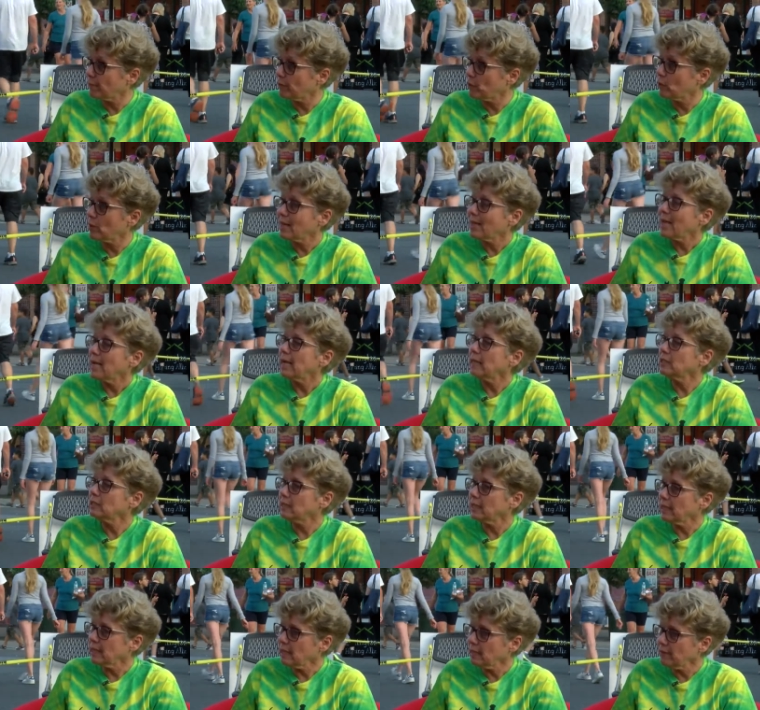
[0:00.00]
food. It's
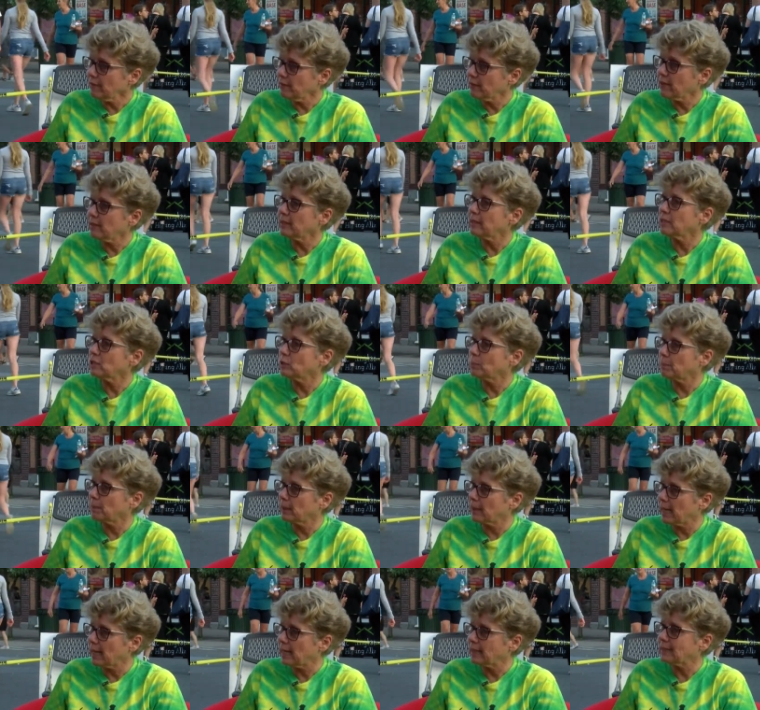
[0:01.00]
even, it's
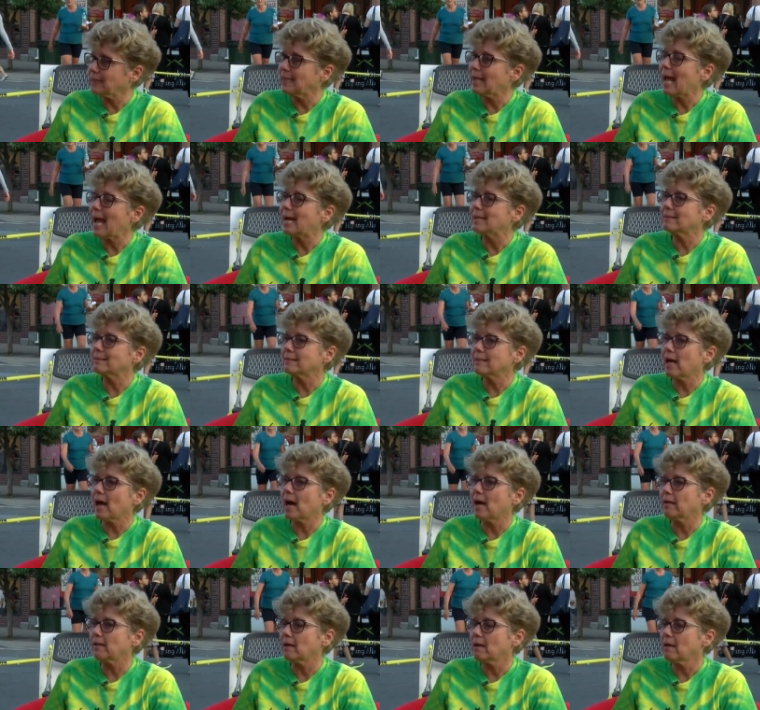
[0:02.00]
bland, it has
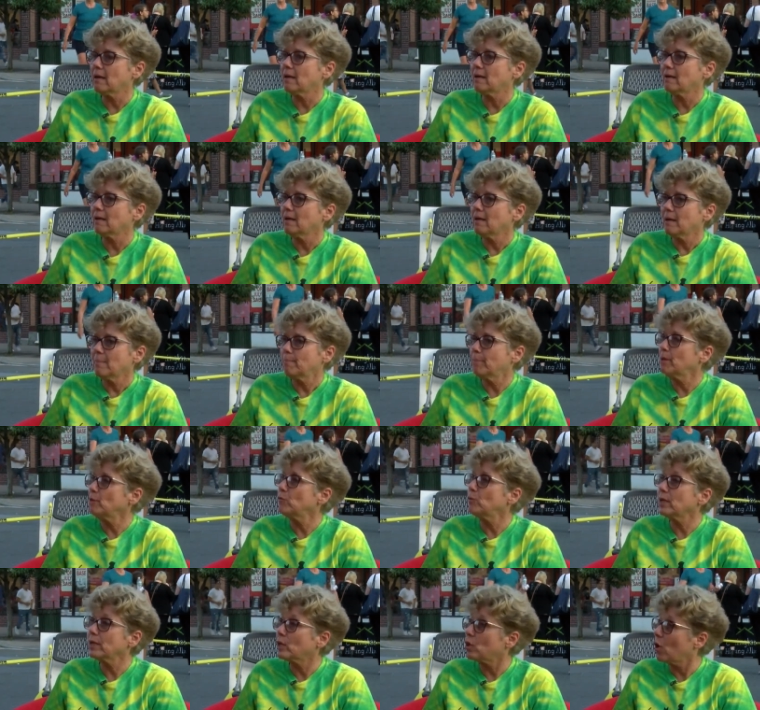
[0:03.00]
not
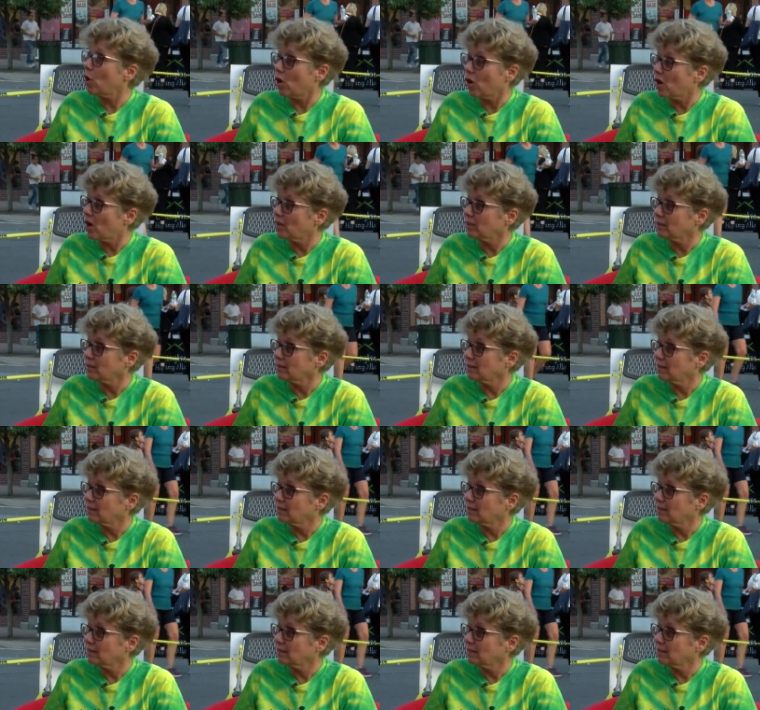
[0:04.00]
been recalled,